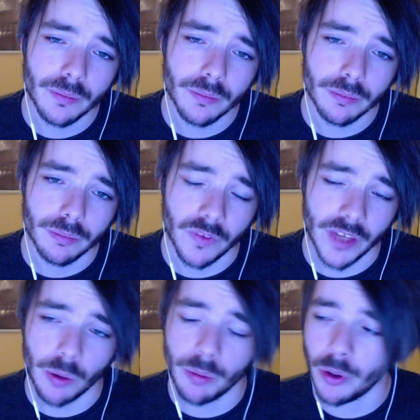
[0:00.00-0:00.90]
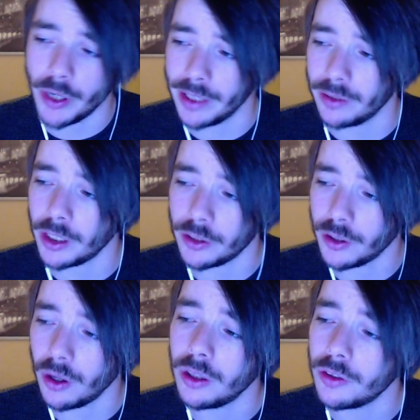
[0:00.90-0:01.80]
they will put in like
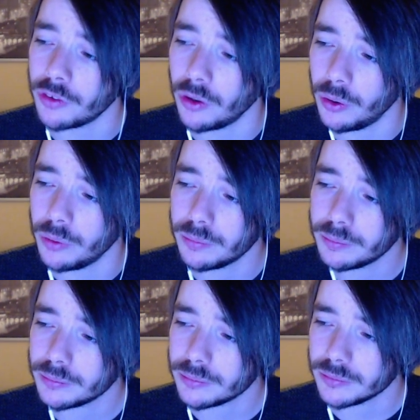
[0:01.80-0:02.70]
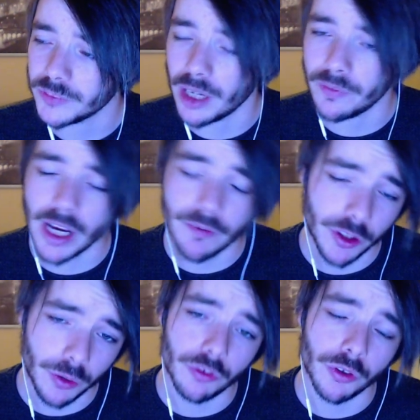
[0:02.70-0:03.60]
$1. So yeah, for every
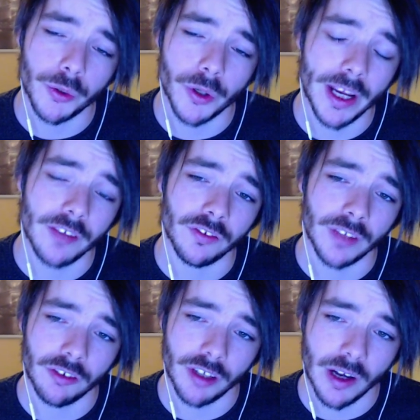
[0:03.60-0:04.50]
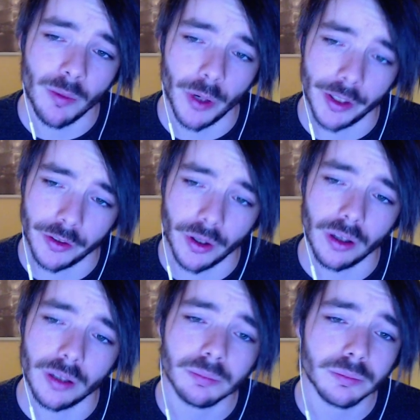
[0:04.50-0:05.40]
user who donates, essentially they'll put in
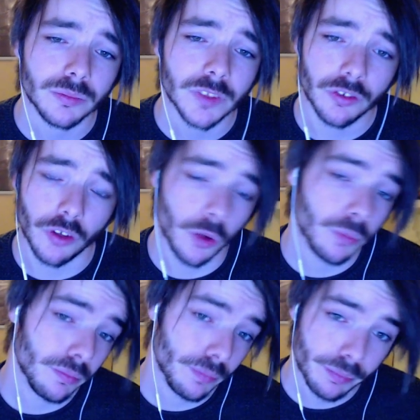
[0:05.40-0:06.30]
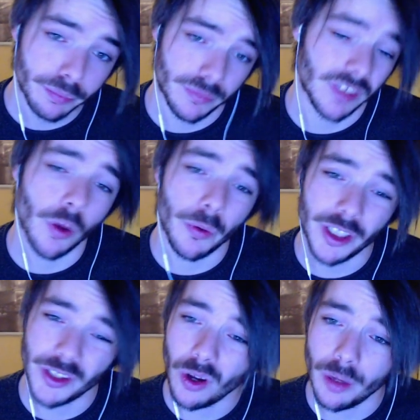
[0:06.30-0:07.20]
$1. So it's only
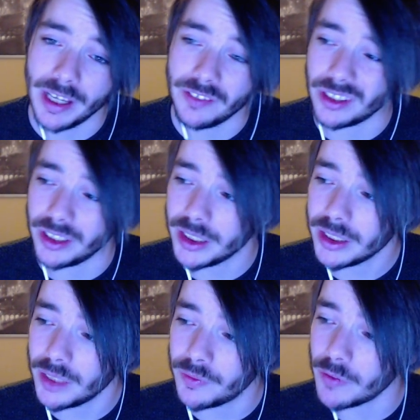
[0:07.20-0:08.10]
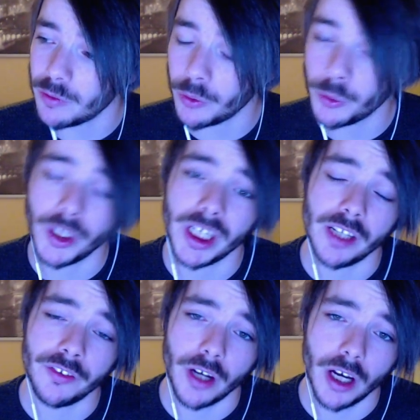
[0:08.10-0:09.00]
$1 basically. If everyone who
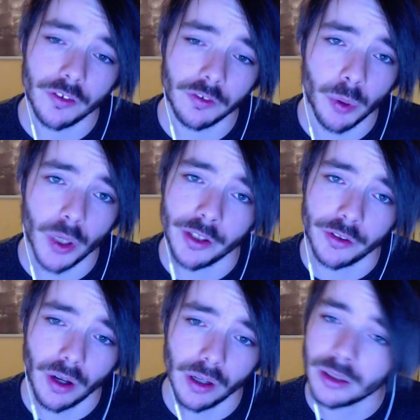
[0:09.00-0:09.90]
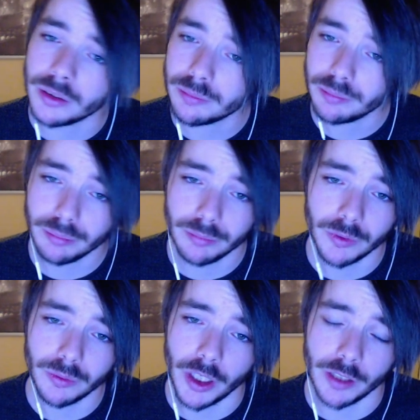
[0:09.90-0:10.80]
donated to us put in $1,
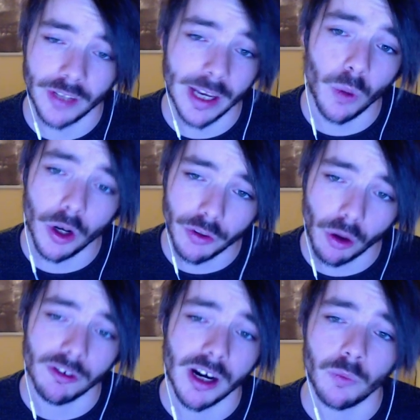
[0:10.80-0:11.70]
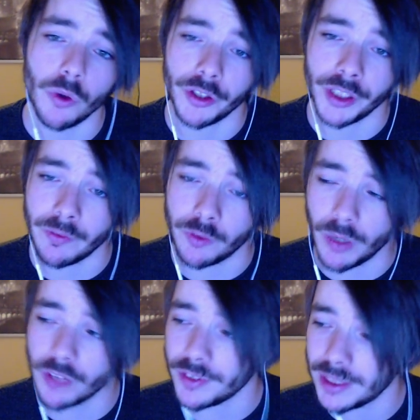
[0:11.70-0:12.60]
like take $1 out of what you're going to give to
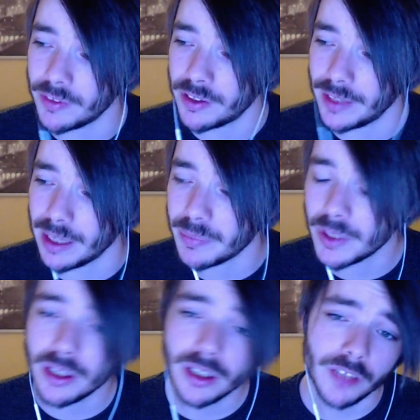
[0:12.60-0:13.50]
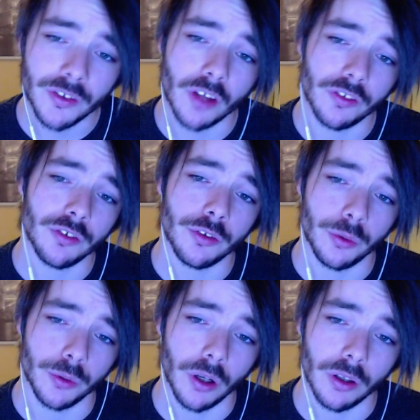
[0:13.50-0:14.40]
us and give it to them, it turns into
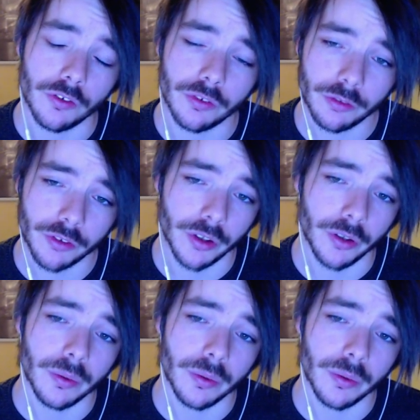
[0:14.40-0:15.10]
$2. So